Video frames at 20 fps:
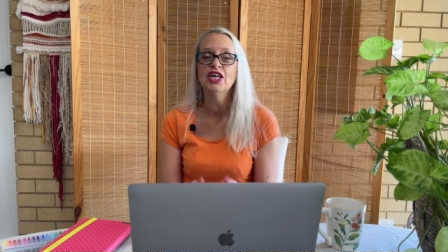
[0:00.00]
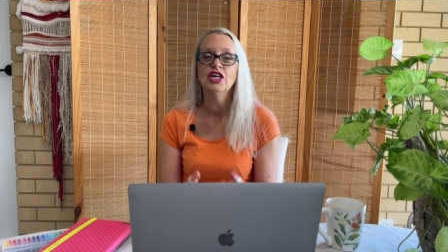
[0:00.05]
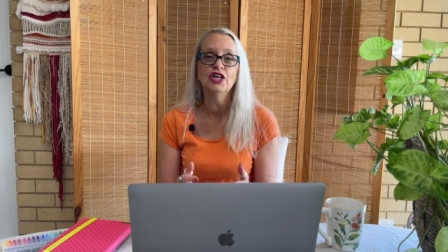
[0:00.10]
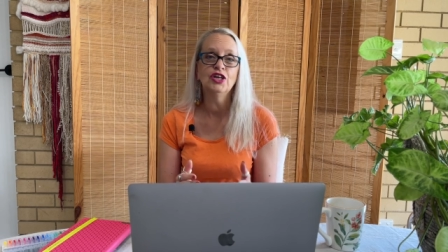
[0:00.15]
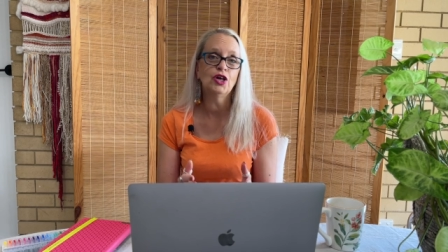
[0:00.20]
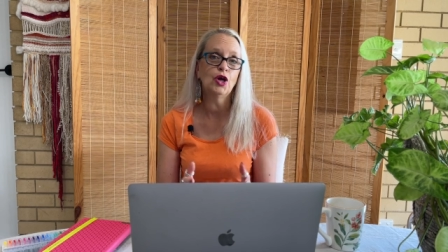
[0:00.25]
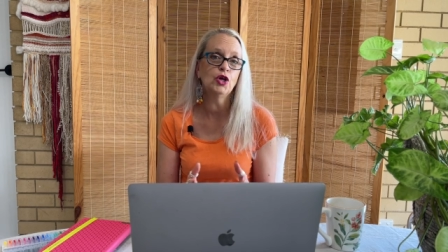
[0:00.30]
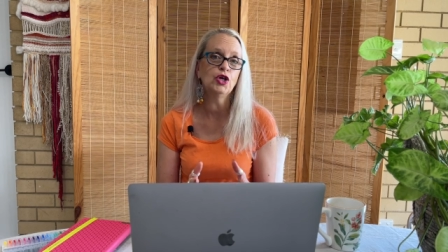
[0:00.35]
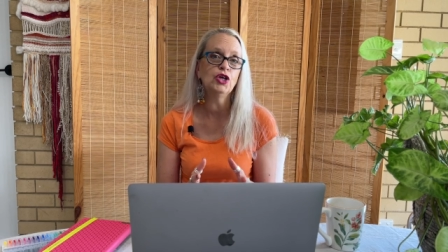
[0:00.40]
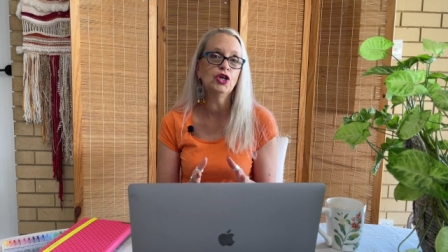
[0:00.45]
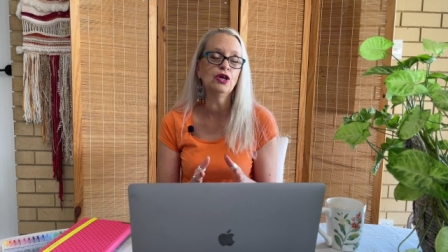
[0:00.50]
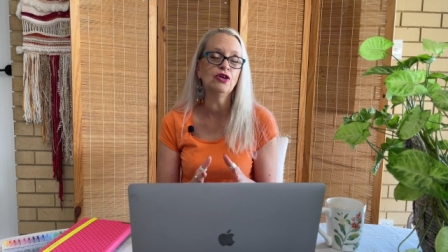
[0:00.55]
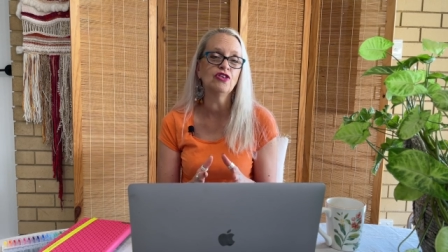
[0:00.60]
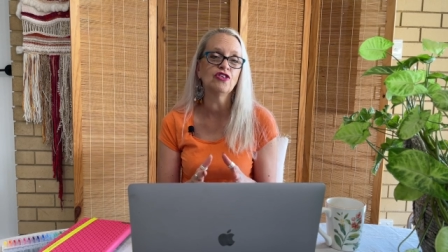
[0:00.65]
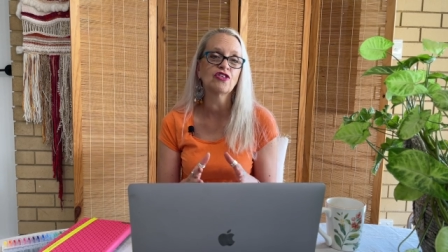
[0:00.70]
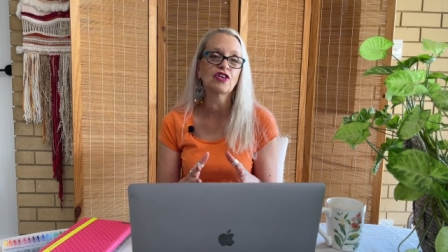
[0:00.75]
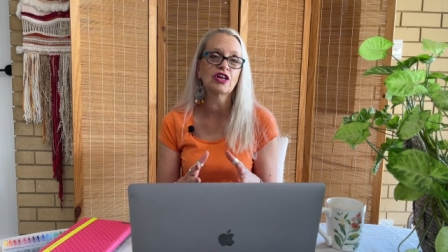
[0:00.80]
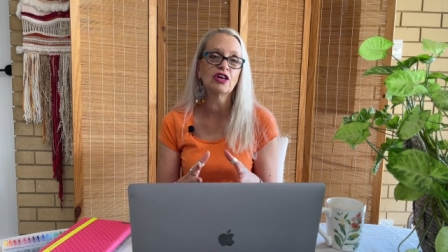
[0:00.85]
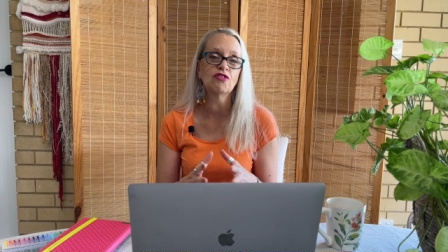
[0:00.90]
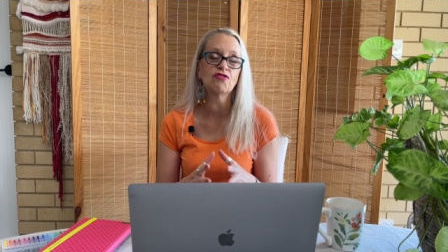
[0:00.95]
You know, you're
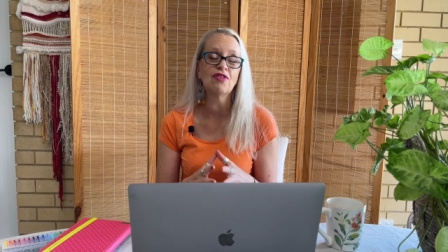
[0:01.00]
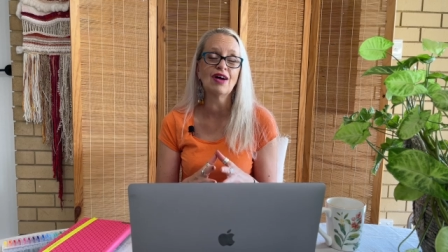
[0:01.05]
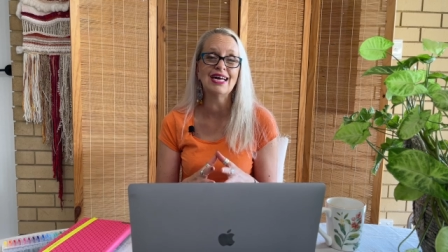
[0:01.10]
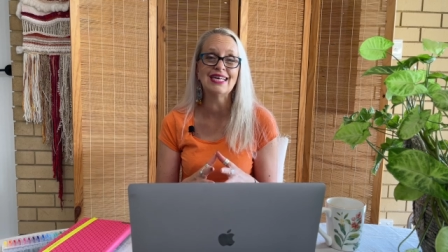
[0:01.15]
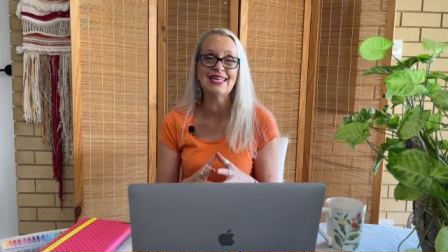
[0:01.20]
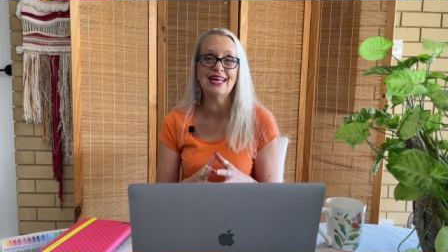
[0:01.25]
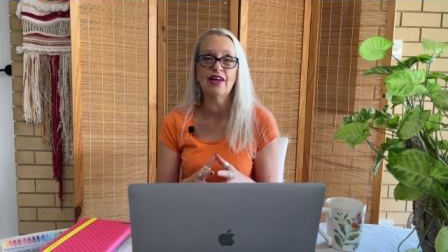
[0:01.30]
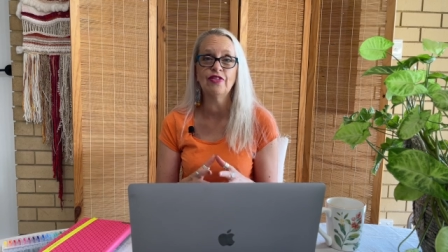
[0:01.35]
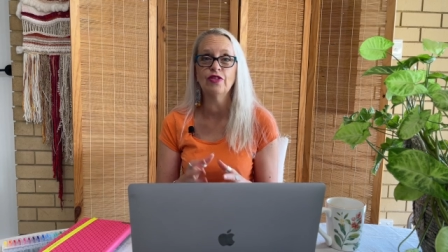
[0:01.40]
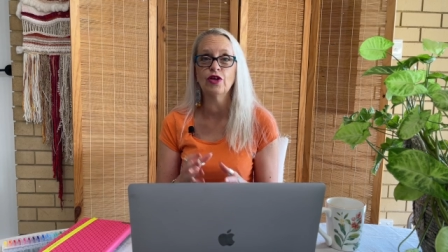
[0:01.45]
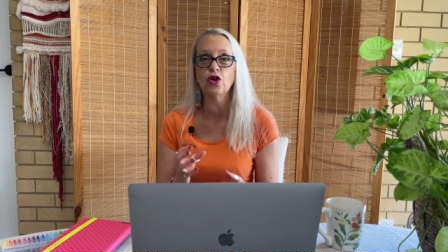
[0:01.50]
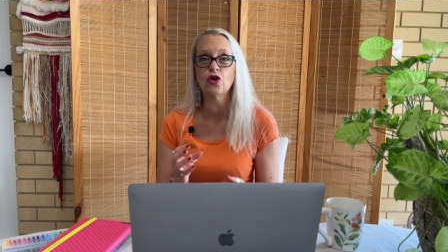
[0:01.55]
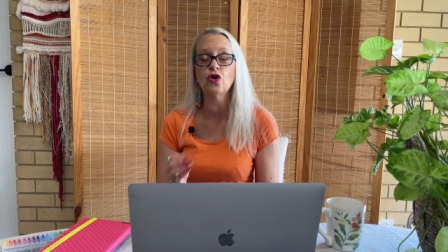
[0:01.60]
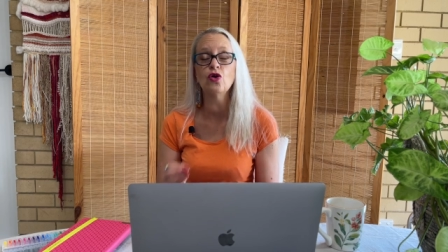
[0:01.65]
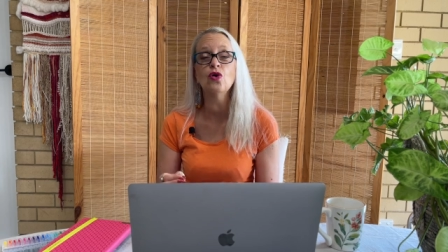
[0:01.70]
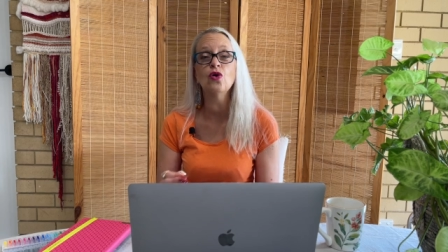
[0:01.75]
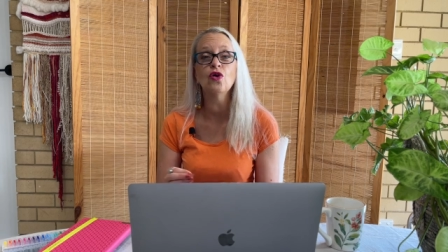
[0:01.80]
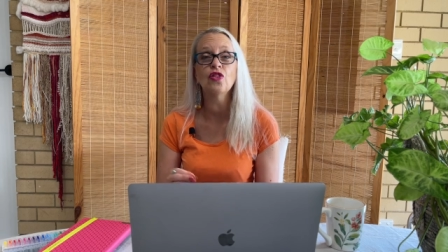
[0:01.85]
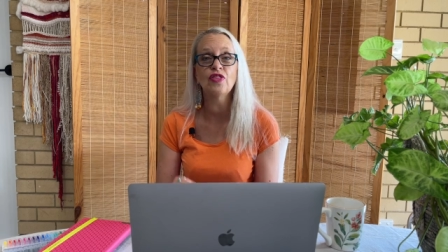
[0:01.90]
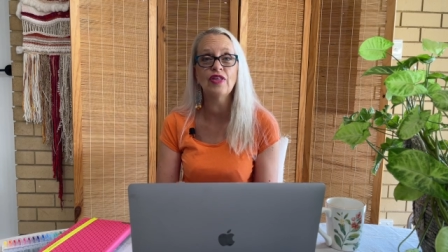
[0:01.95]
just gonna write down the
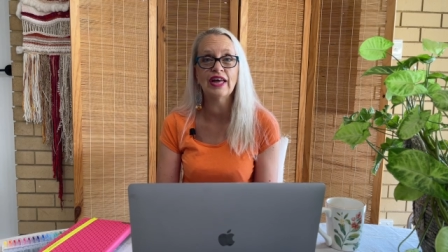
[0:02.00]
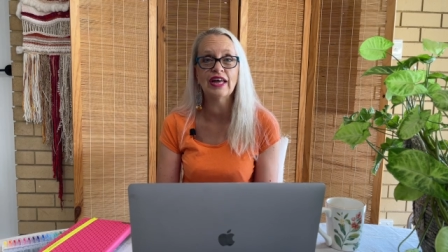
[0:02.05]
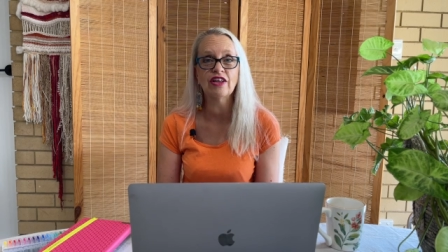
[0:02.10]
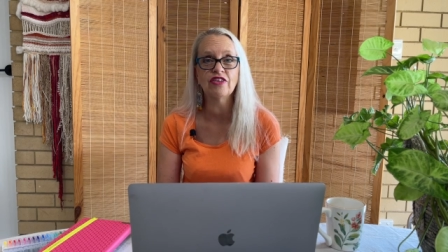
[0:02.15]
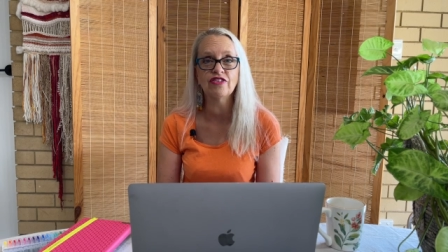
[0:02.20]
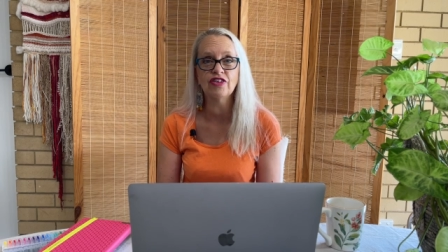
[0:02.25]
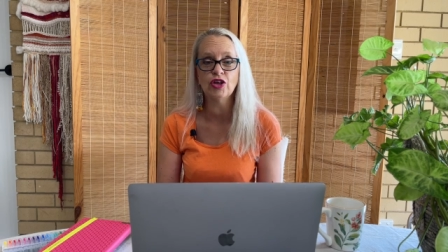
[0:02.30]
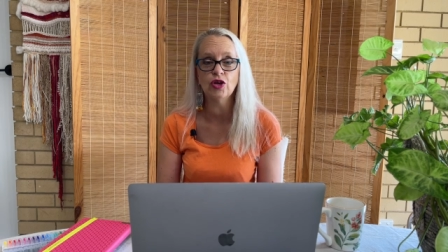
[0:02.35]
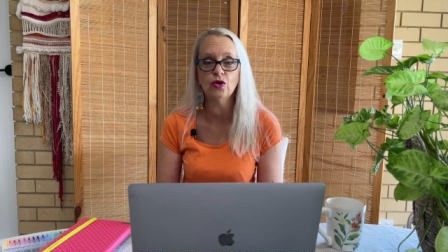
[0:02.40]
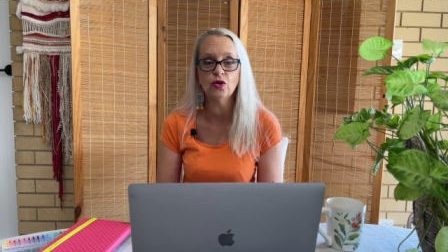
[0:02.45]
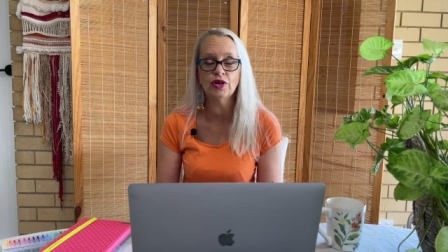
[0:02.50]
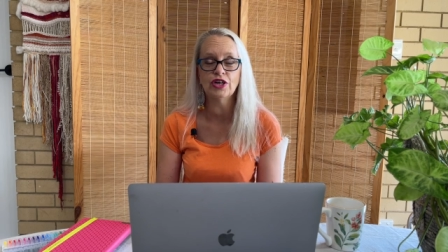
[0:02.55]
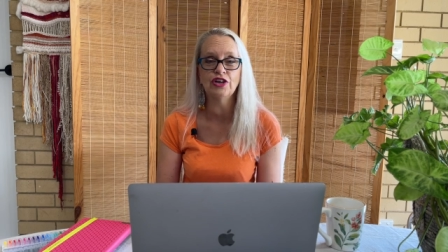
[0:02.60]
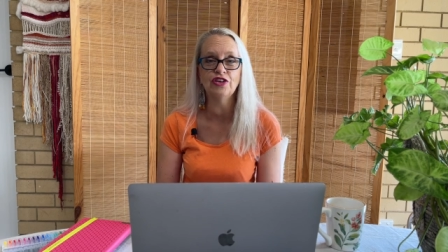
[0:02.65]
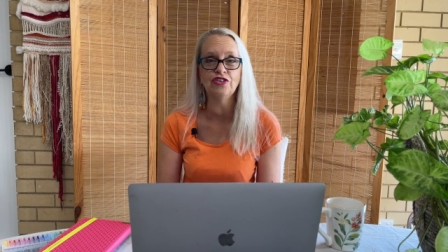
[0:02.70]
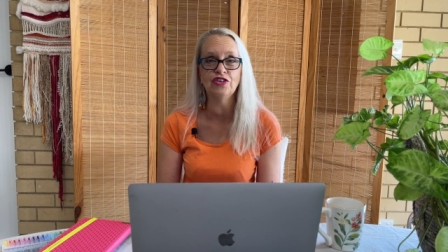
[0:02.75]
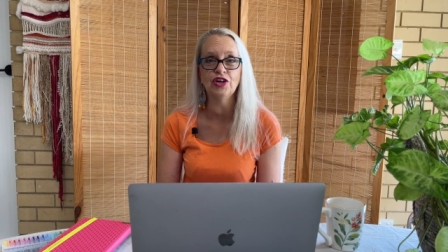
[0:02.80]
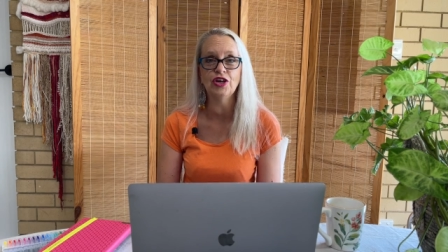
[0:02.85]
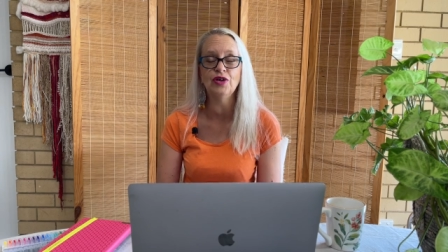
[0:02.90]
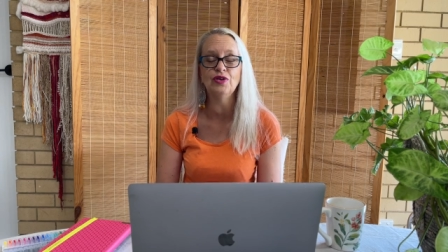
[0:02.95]
core things that you're gonna
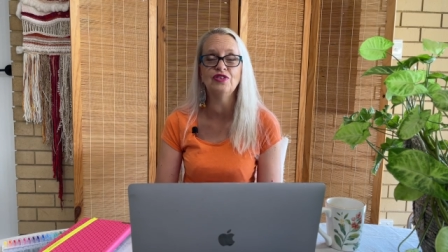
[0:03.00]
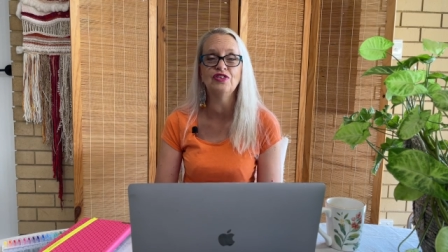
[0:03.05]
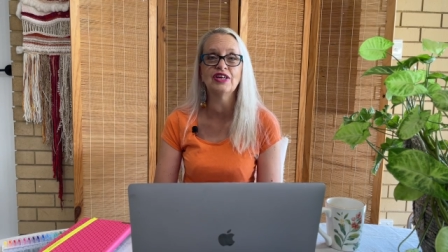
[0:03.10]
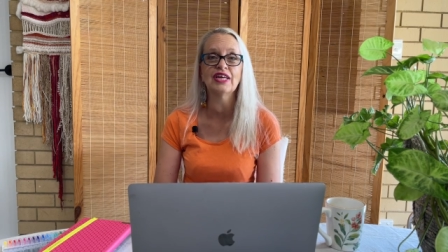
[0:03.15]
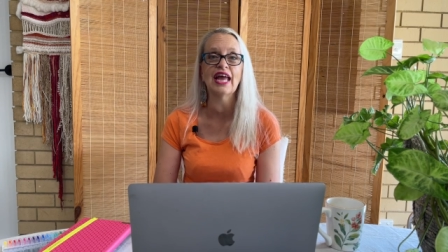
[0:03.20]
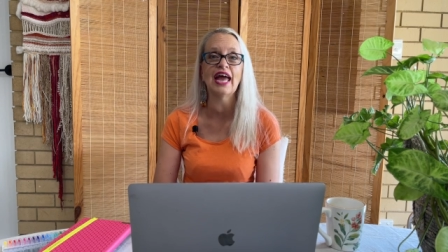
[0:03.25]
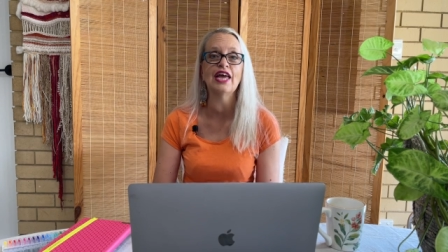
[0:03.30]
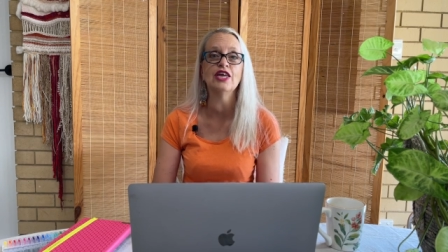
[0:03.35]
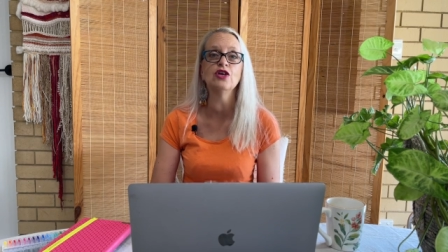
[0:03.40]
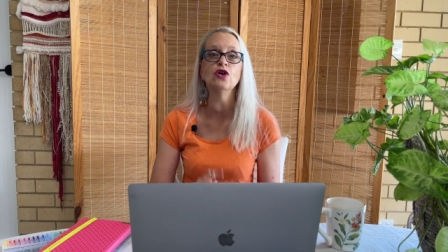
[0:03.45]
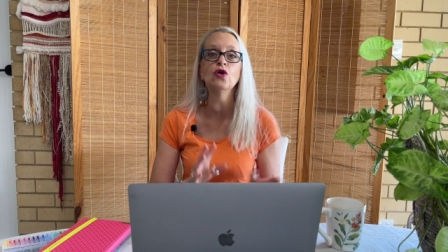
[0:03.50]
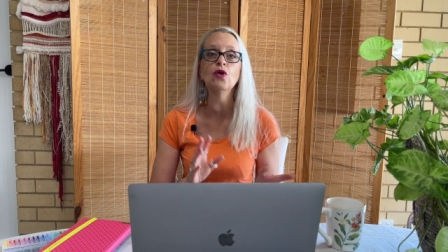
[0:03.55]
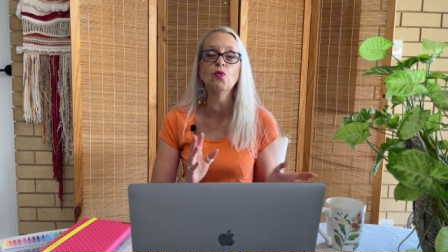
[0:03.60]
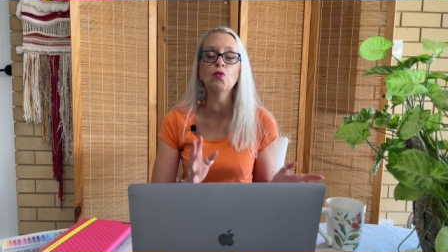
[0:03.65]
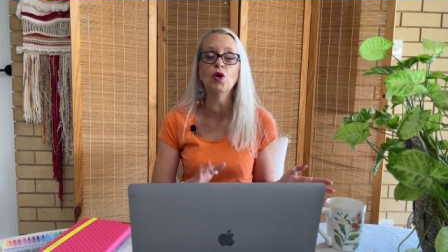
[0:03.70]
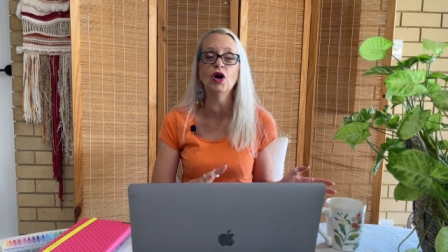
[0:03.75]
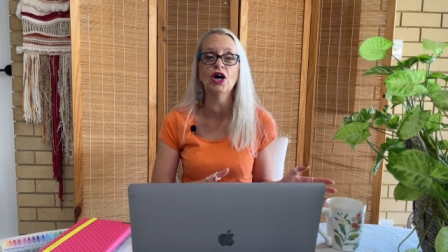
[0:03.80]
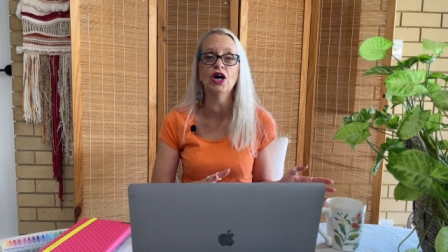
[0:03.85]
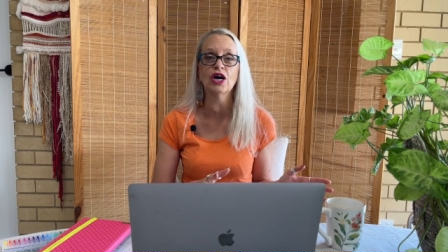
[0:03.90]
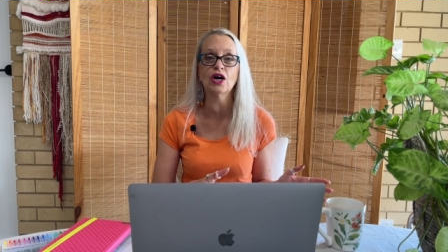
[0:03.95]
do to get your
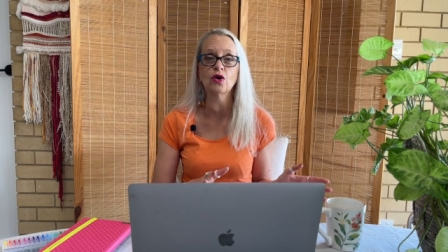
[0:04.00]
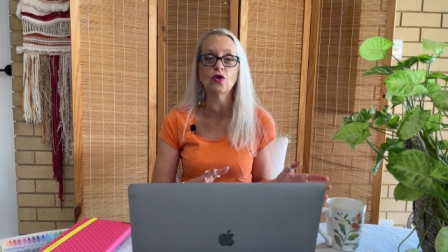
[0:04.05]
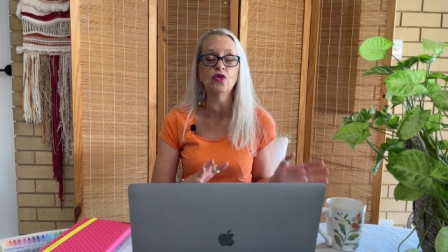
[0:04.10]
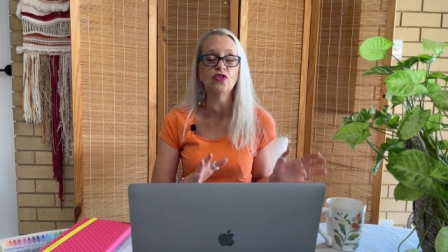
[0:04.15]
work